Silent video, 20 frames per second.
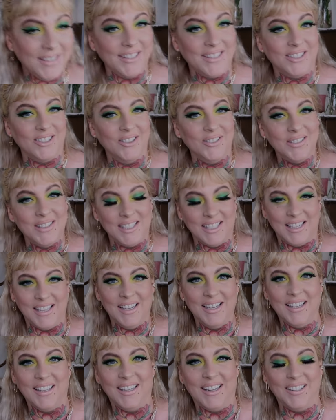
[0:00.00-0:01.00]
It's
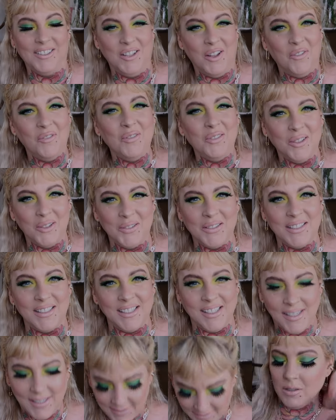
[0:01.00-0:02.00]
Lucy and I love
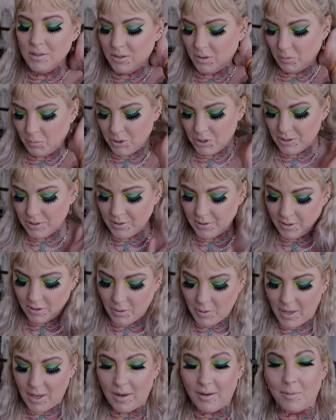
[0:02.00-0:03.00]
Lucy. So we're just gonna
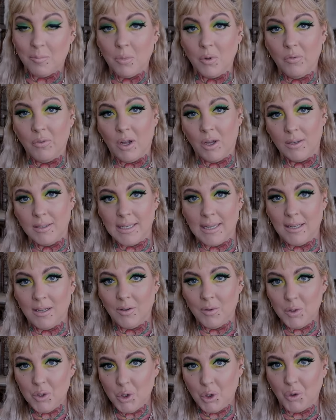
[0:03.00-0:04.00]
go ahead and move on
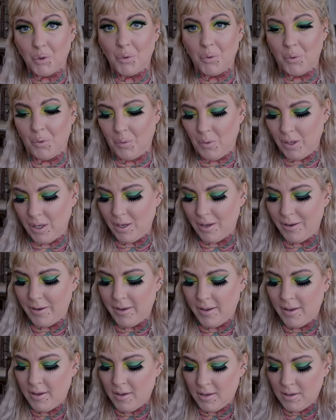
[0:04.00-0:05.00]
down to
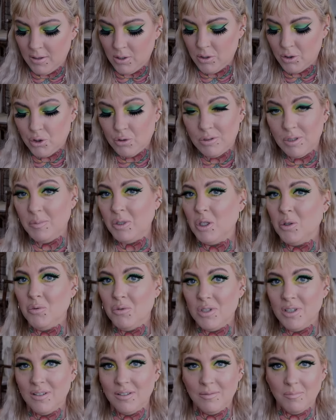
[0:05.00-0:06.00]
the
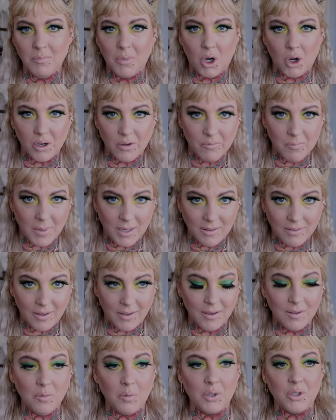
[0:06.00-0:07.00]
tribute part of my
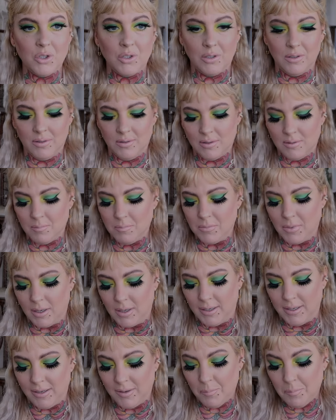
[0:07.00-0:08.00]
leg, which is
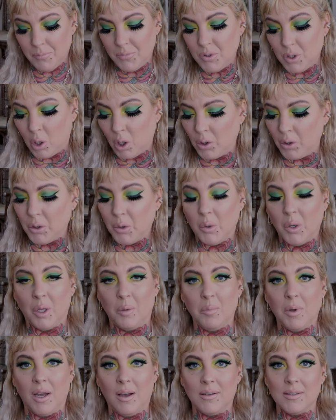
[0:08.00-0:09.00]
my dog who
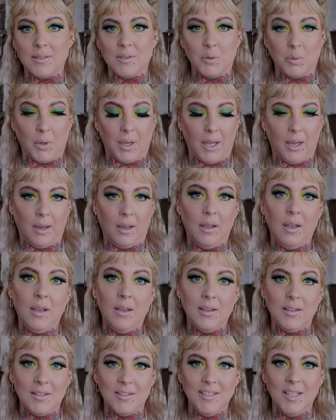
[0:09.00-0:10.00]
had passed away.
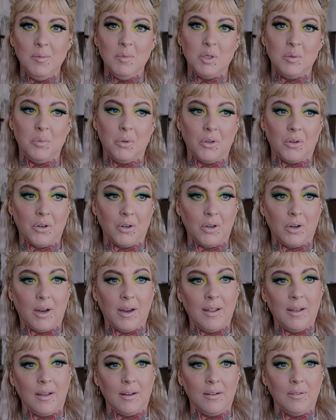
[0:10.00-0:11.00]
His name is Booger.
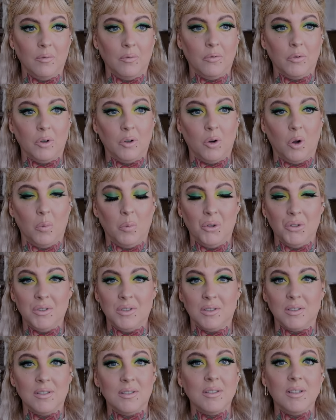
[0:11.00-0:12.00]
I had him for almost
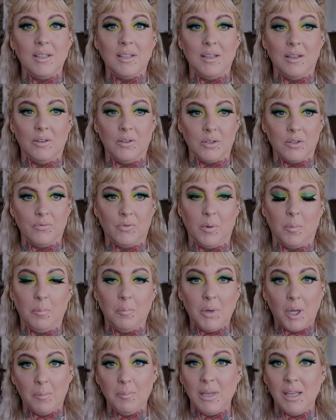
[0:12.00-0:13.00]
16 years from
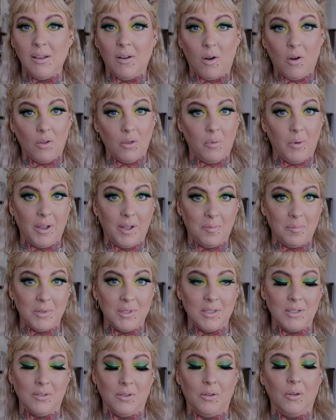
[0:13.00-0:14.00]
puppy all the way up
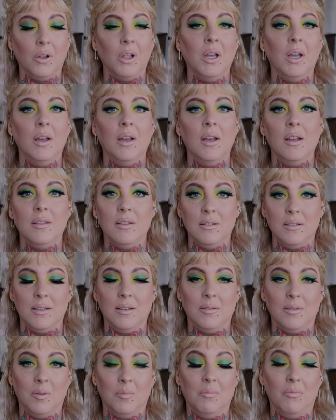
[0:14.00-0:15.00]
until the,
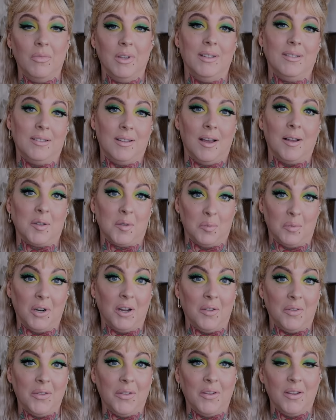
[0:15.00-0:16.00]
the, his last
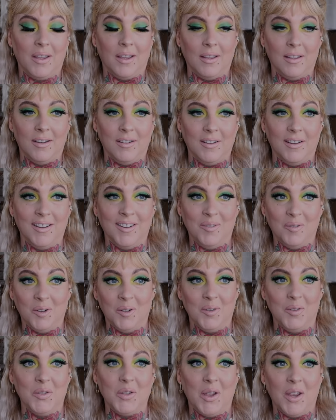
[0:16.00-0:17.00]
breath. And it
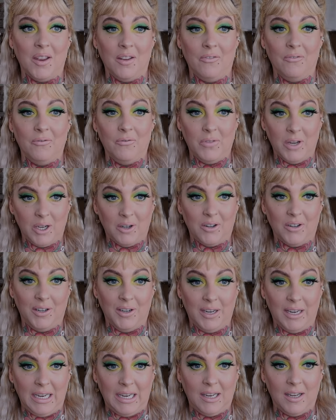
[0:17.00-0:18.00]
was a
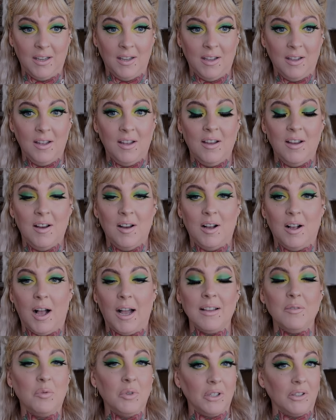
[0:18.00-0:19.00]
very
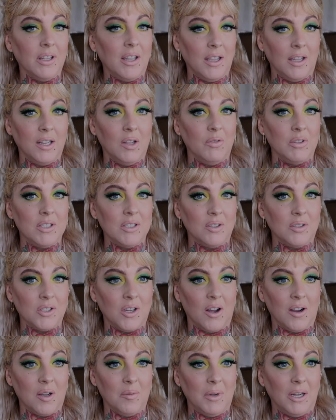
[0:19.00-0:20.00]
I really can't even still
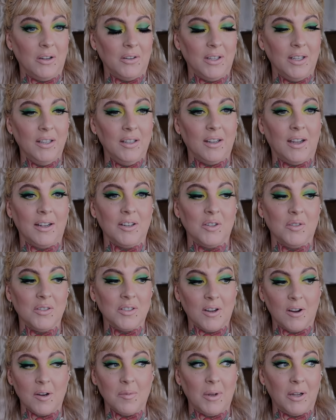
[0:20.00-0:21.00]
talk about it. I don't
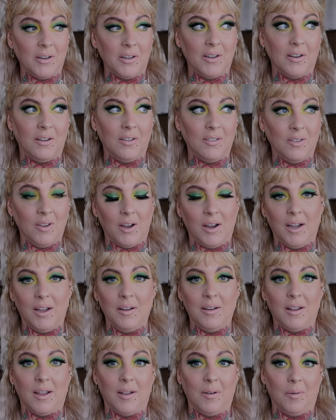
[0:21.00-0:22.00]
talk about it a
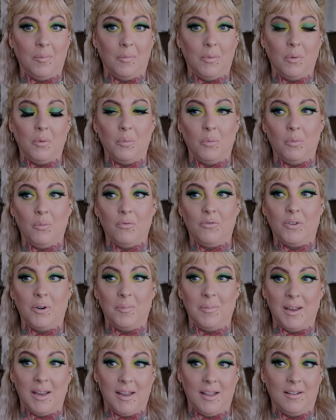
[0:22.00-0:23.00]
lot. Um, for
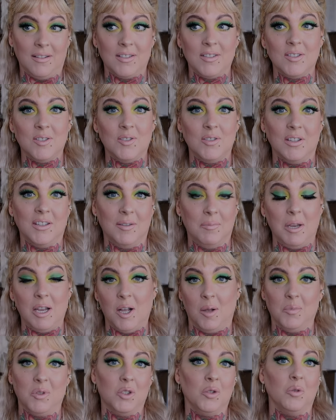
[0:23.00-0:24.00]
me, it's it
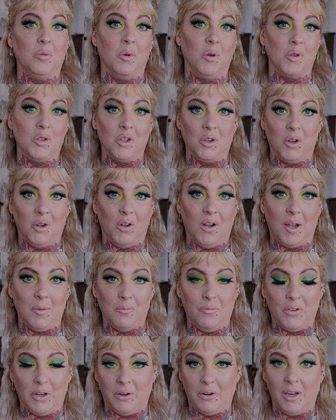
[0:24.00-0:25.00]
becomes too emotional.
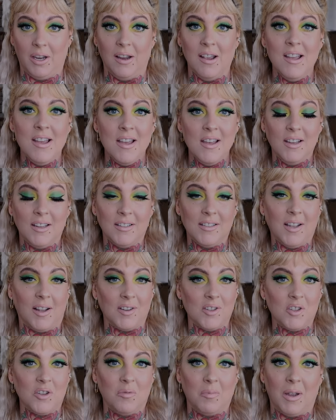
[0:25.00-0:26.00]
I'm very
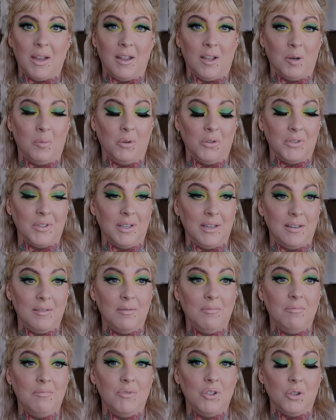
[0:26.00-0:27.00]
attached to my animals like
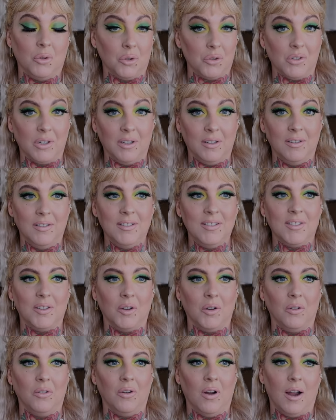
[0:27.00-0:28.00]
children.
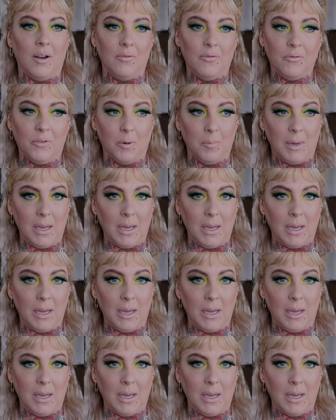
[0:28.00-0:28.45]
So for